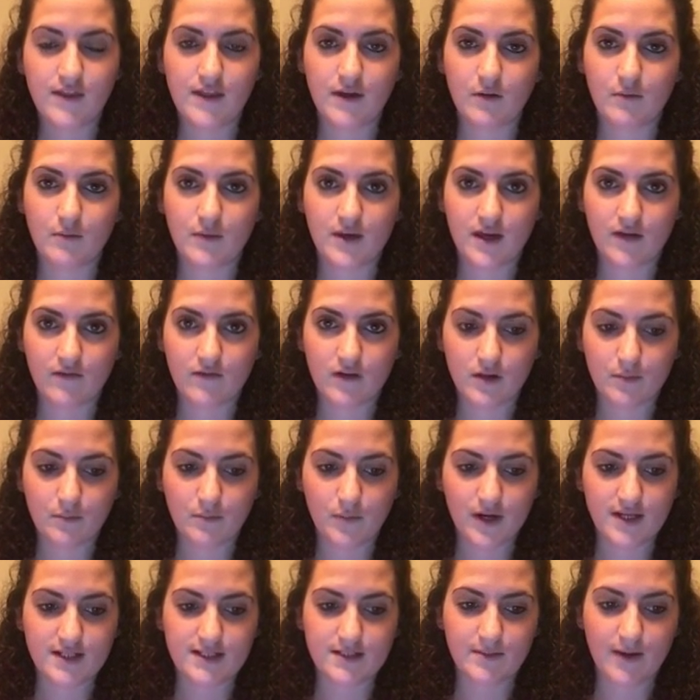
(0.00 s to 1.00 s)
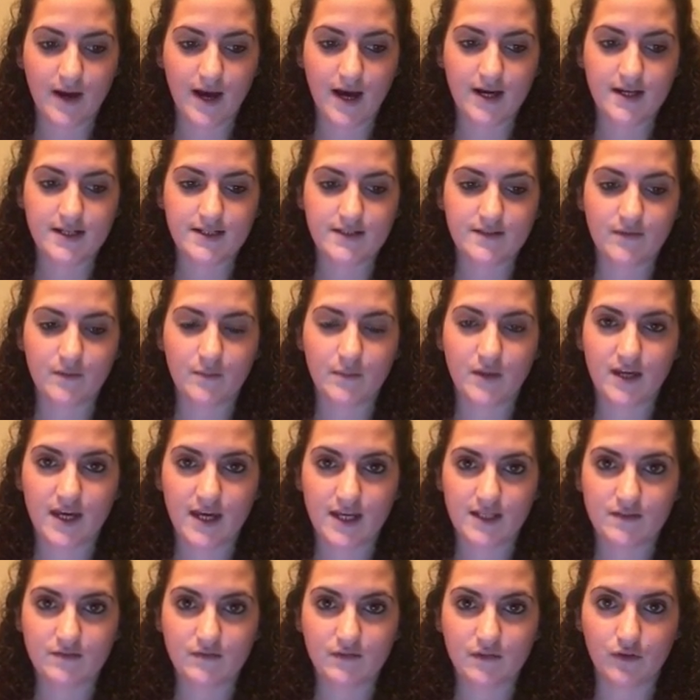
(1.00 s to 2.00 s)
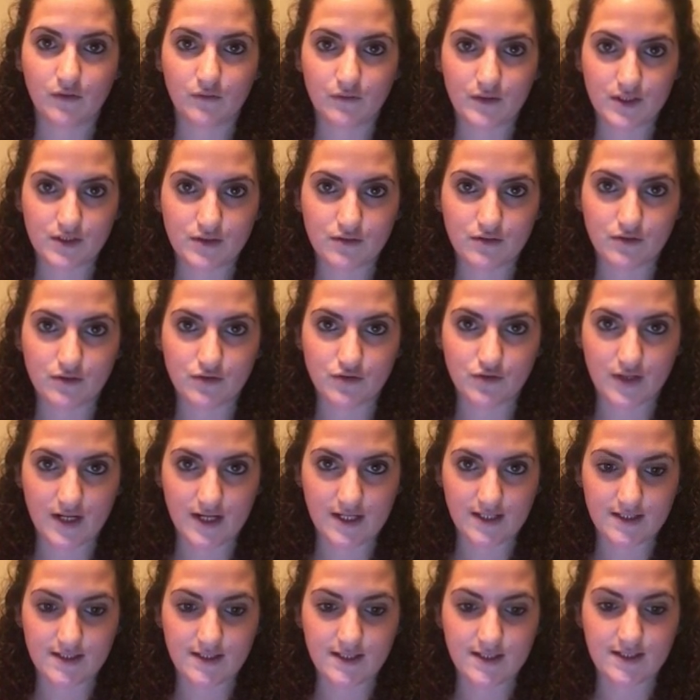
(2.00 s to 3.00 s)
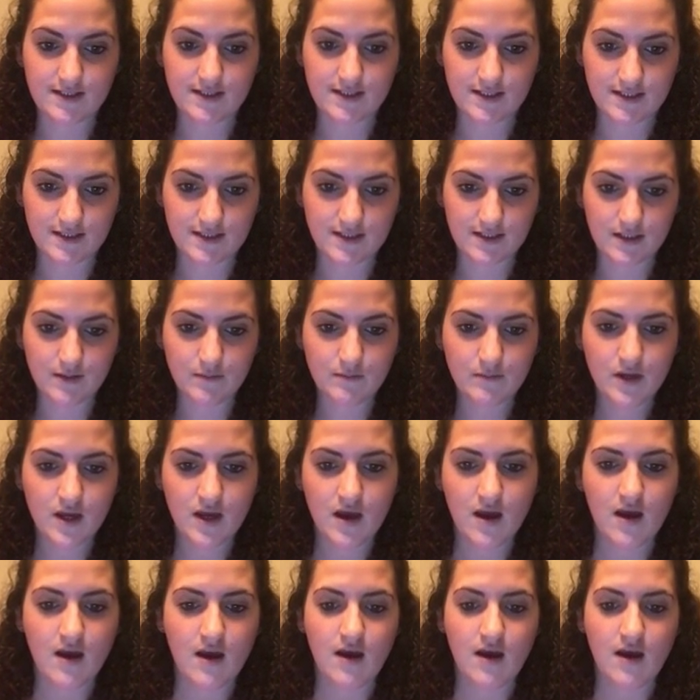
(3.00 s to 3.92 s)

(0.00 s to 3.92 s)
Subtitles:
they will be given a bus pass from the Gainesville Regional Transit System.